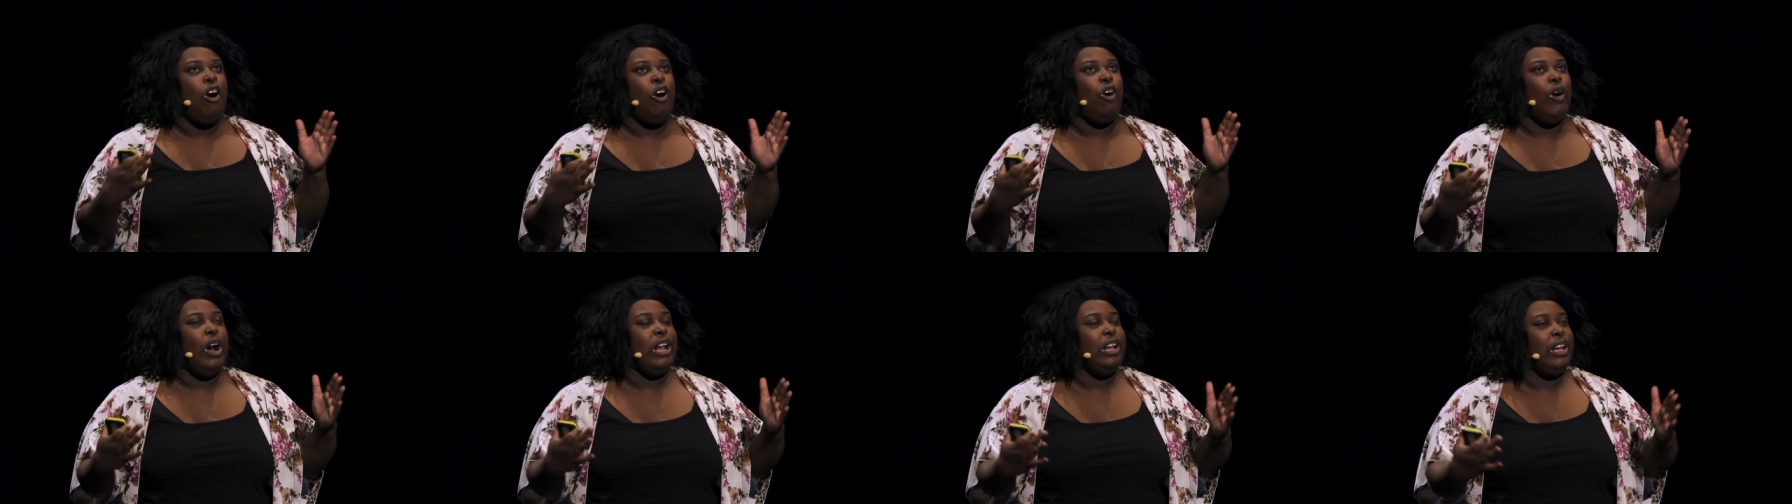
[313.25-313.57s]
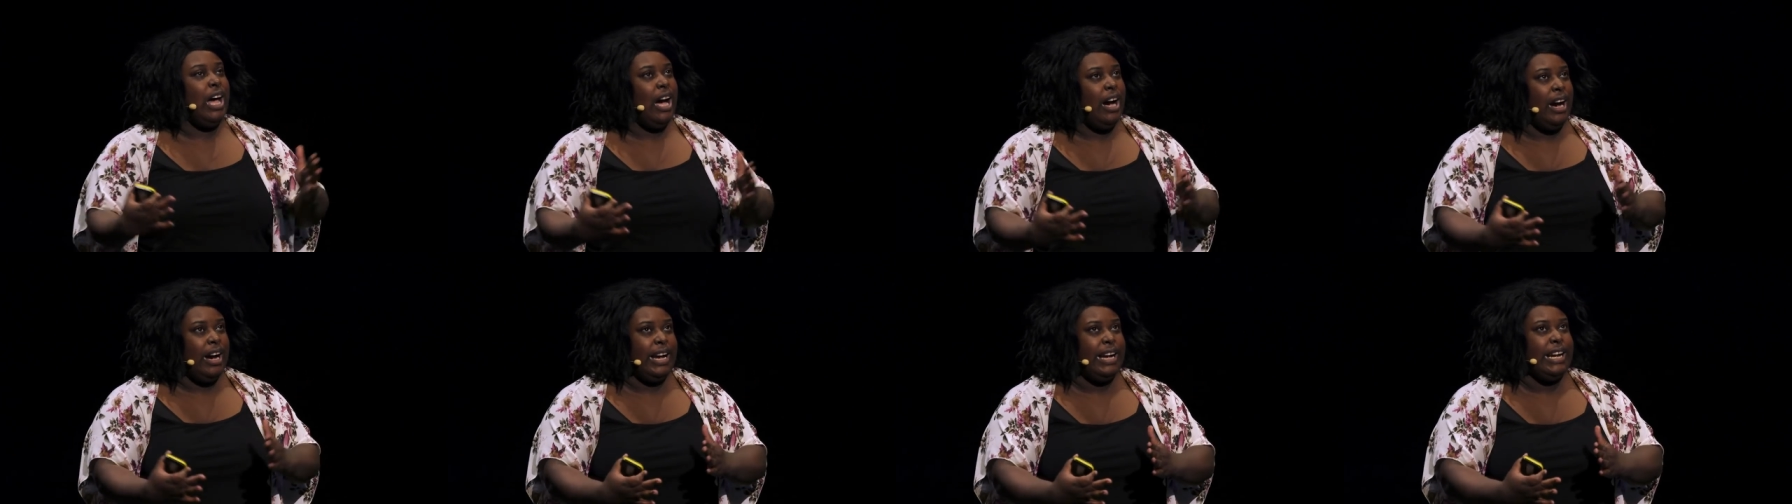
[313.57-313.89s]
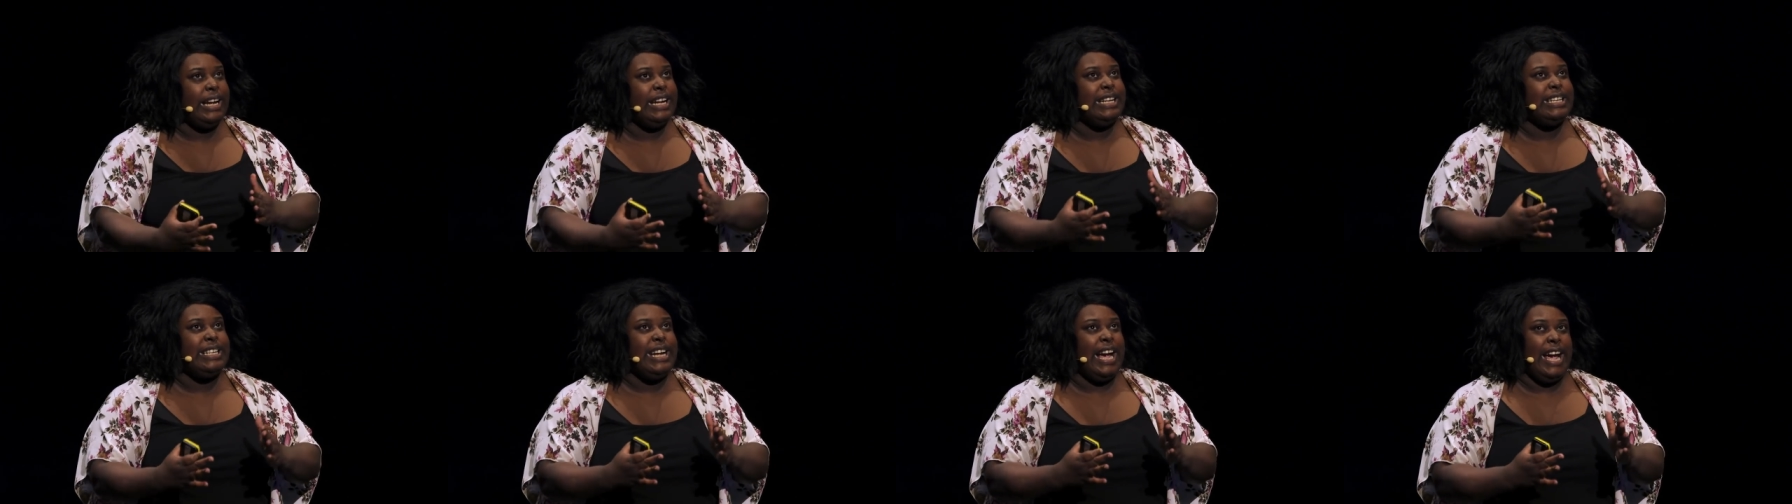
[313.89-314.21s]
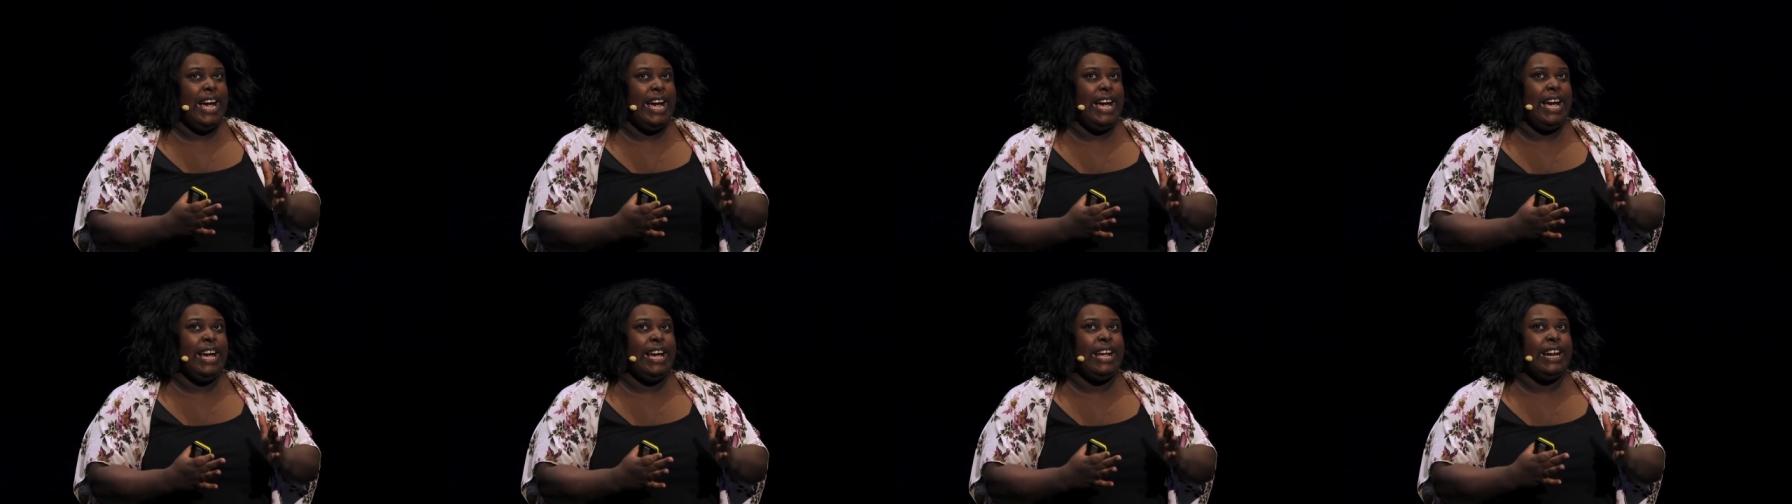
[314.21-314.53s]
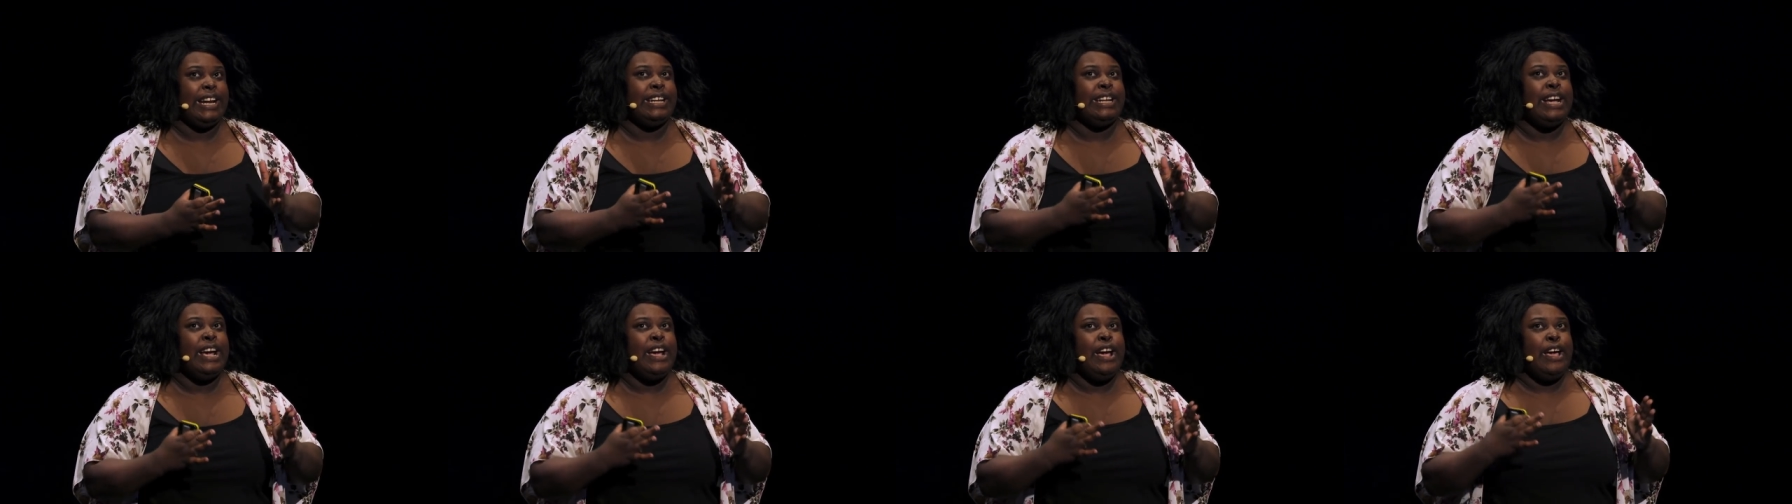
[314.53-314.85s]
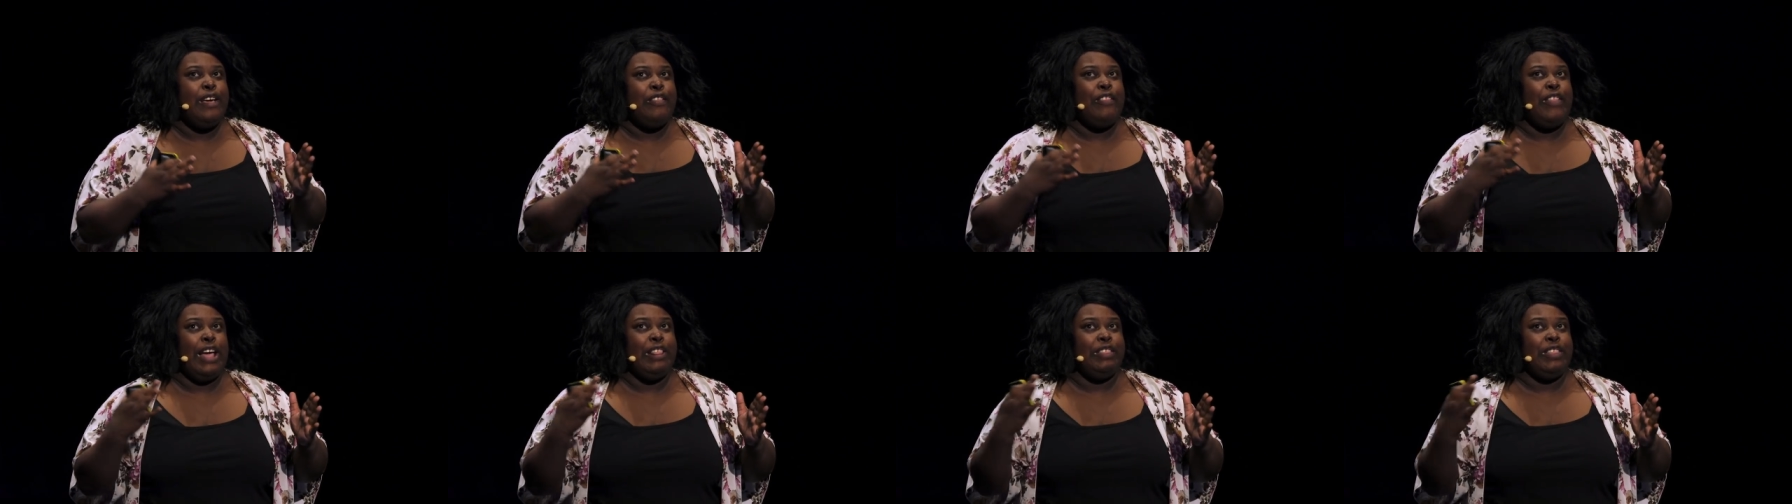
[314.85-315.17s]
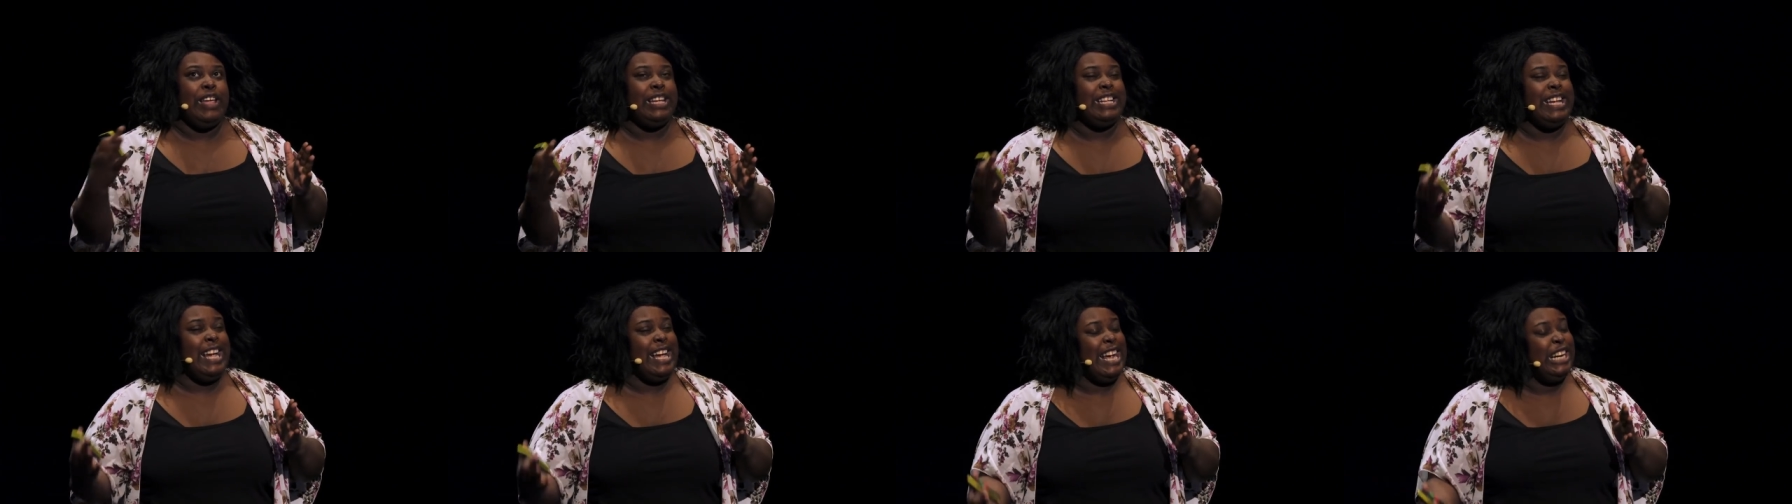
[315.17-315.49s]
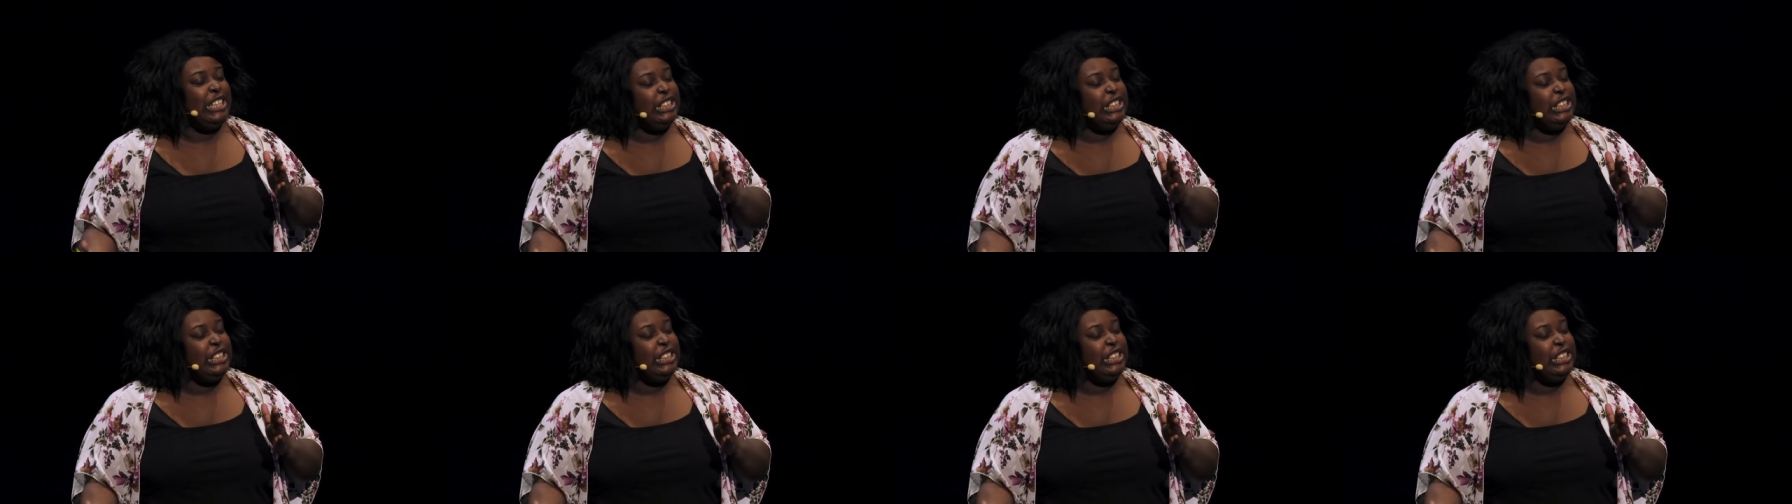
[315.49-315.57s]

are aligned and that the